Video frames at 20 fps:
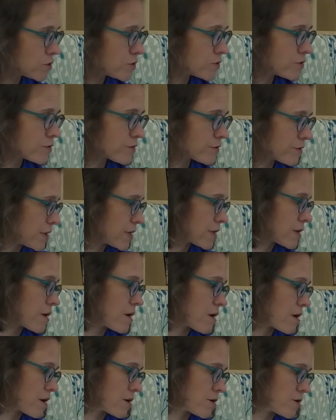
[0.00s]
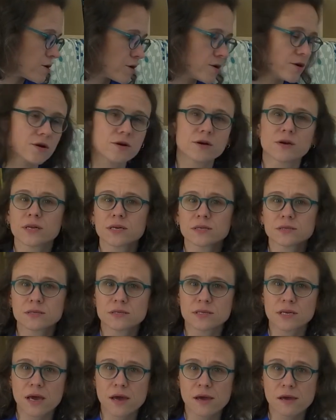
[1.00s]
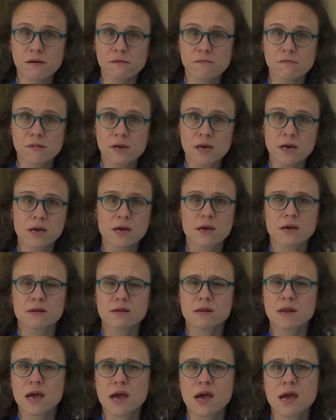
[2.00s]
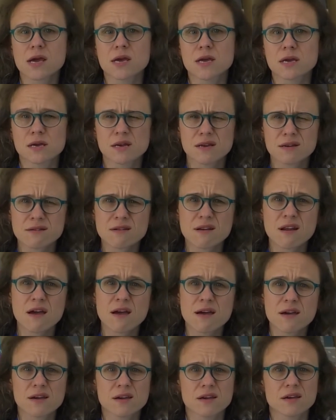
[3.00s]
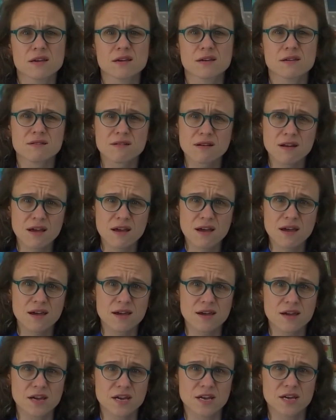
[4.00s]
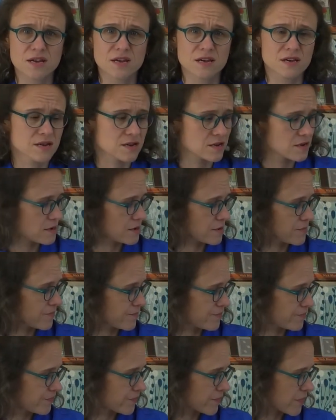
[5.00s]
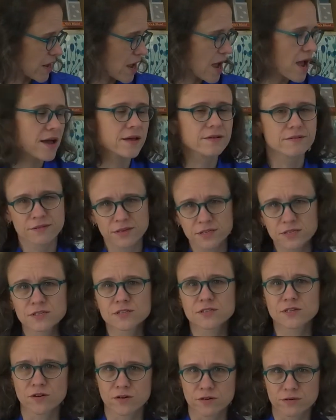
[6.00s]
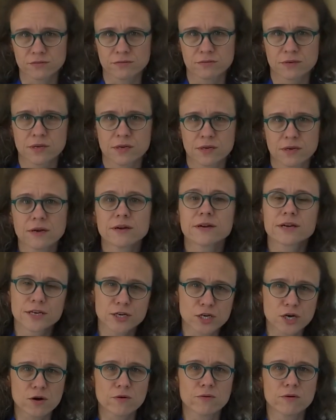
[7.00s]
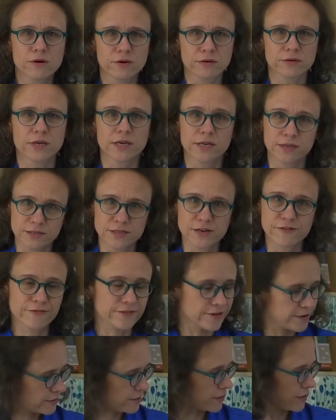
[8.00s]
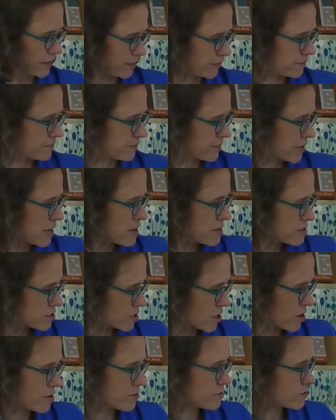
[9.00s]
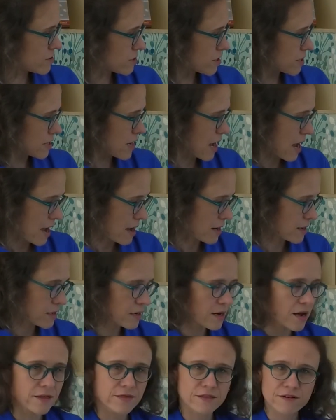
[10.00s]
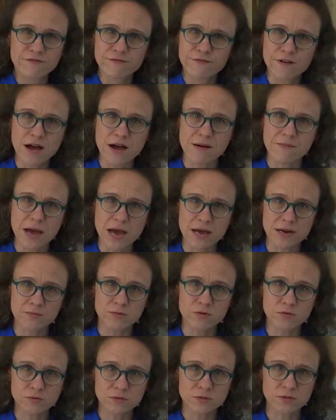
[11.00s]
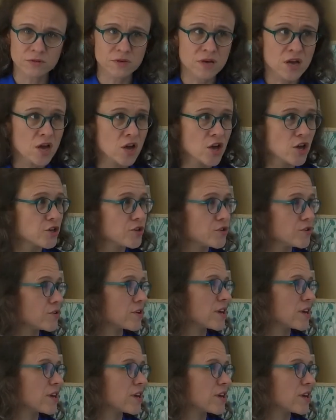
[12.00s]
do you think I heard it say? Neigh, neigh, neigh. And this song can go on indefinitely. So you can add in other farm animals. You